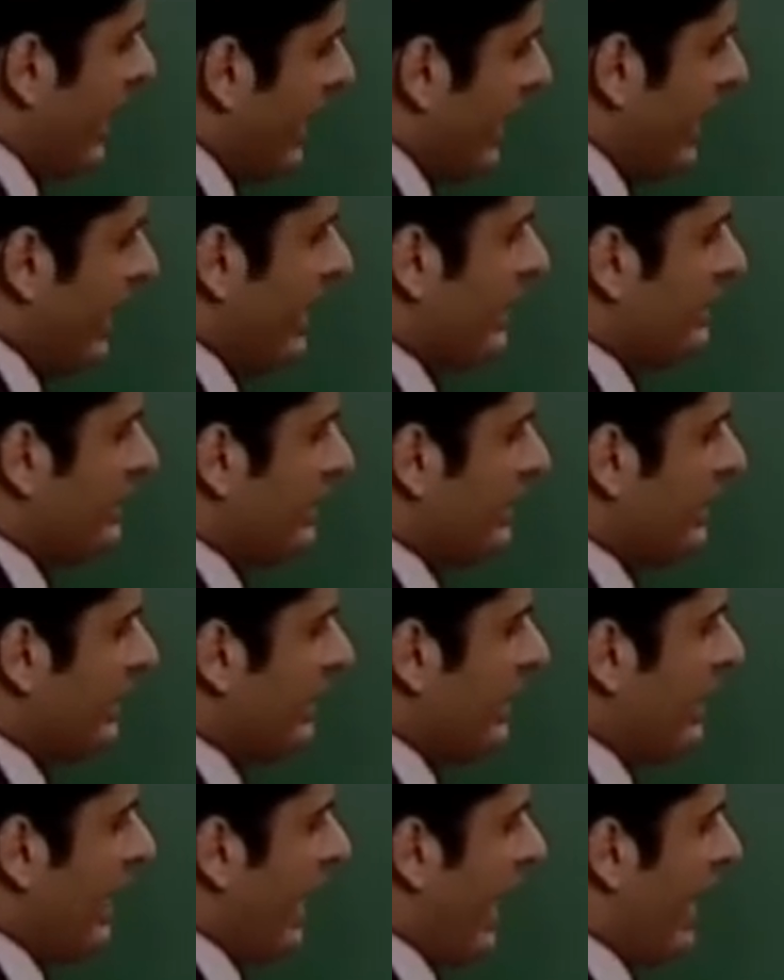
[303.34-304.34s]
Either
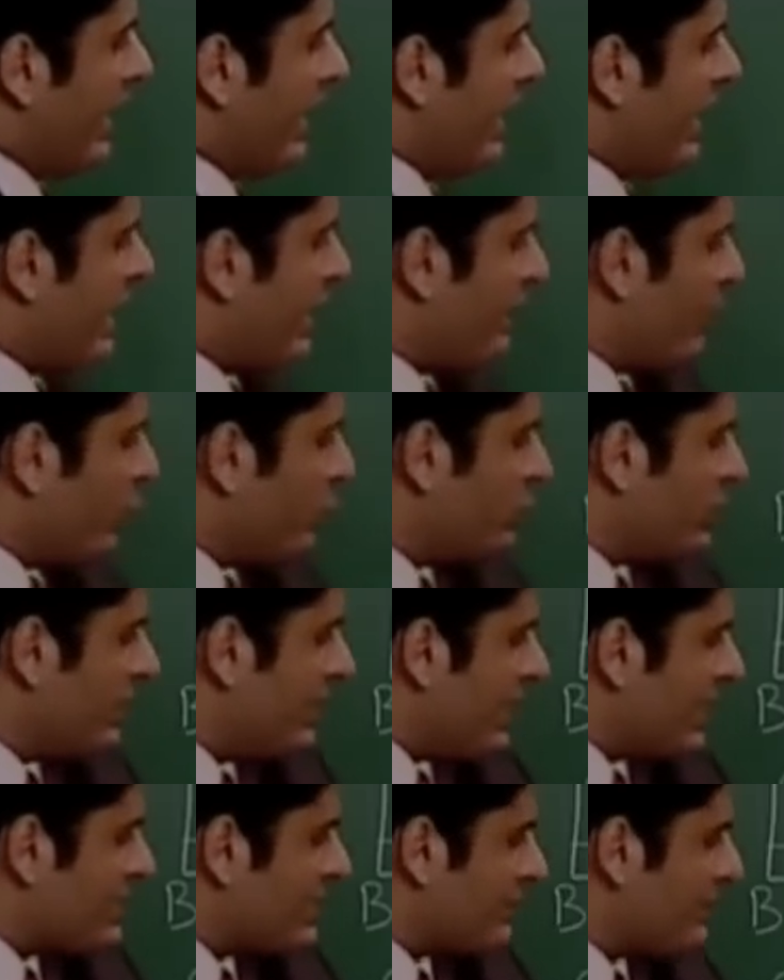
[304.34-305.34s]
I can remove the
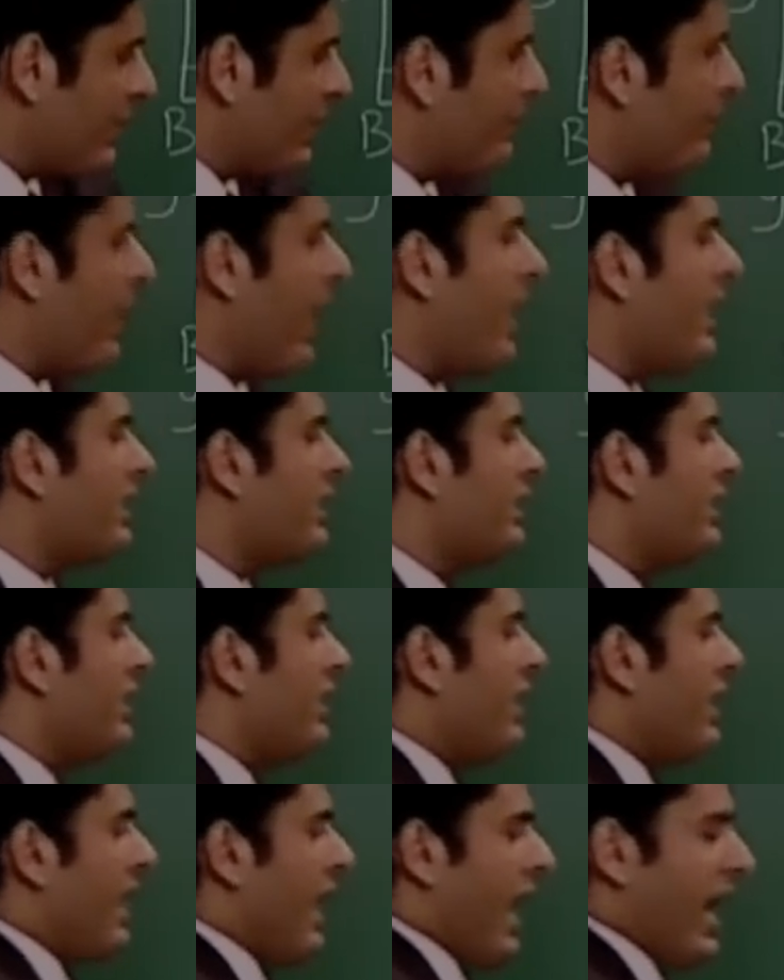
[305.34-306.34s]
decimal part
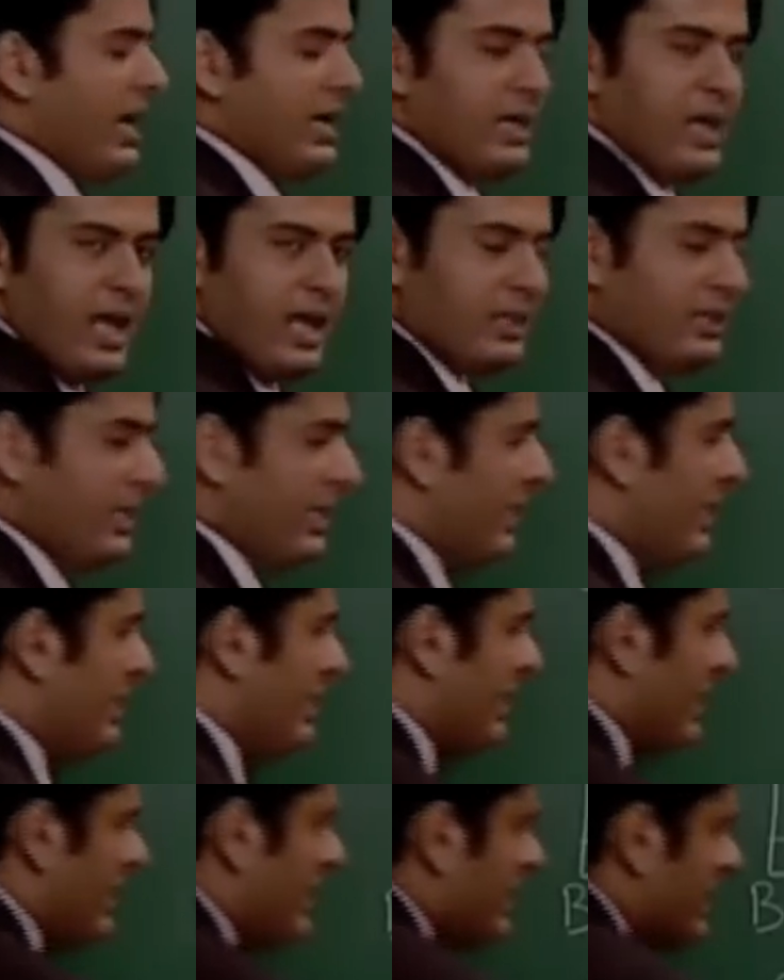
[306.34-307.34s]
and take the
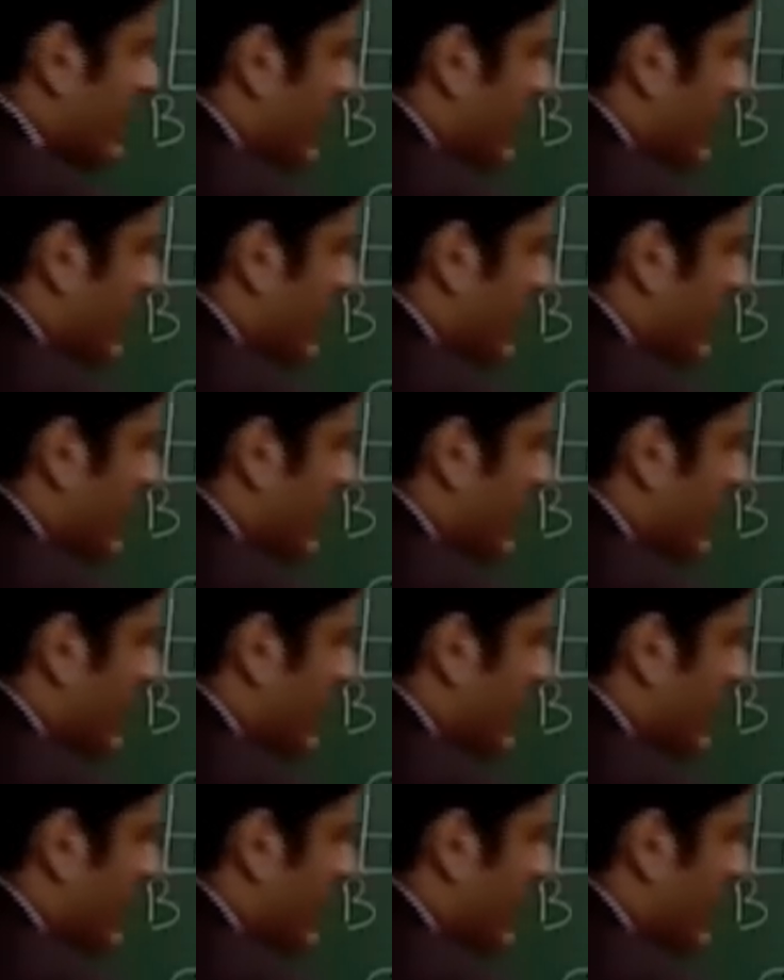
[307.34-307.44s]
integer